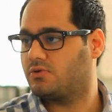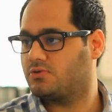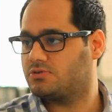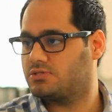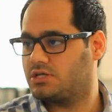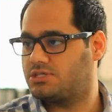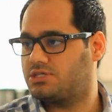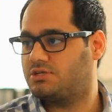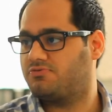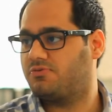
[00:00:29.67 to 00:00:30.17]

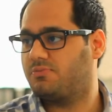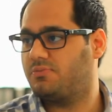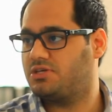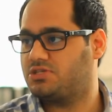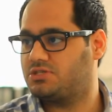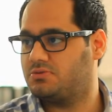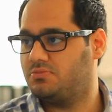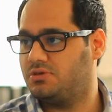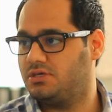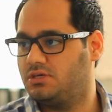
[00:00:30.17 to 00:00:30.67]
such
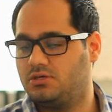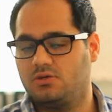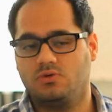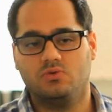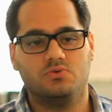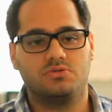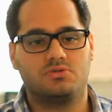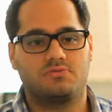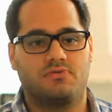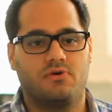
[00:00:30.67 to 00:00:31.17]
information being
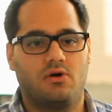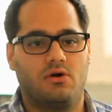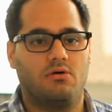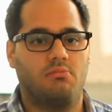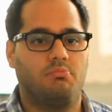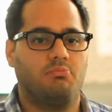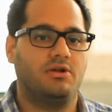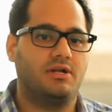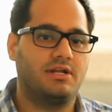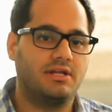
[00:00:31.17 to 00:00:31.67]
used for
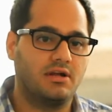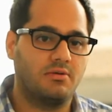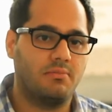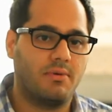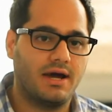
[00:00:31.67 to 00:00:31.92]
political